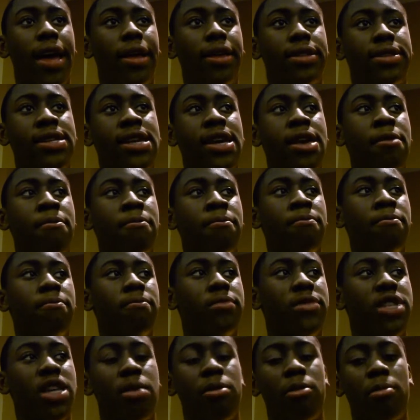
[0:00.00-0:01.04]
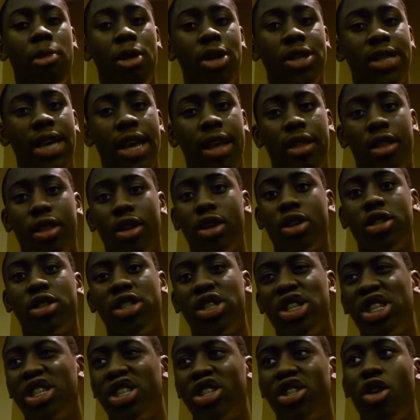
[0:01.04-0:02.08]
Tim in particular is
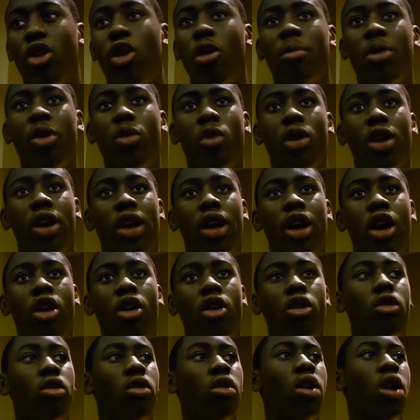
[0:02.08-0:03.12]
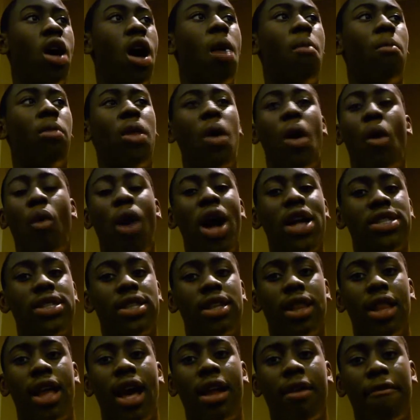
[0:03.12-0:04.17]
just showing me where to go. I'm watching a
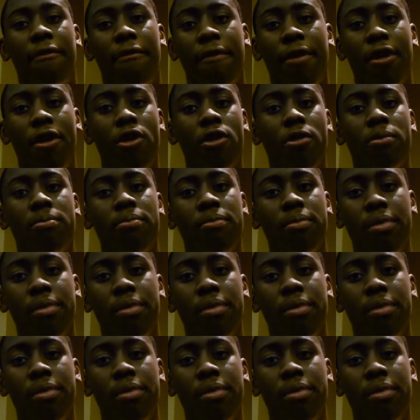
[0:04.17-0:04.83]
lot of film,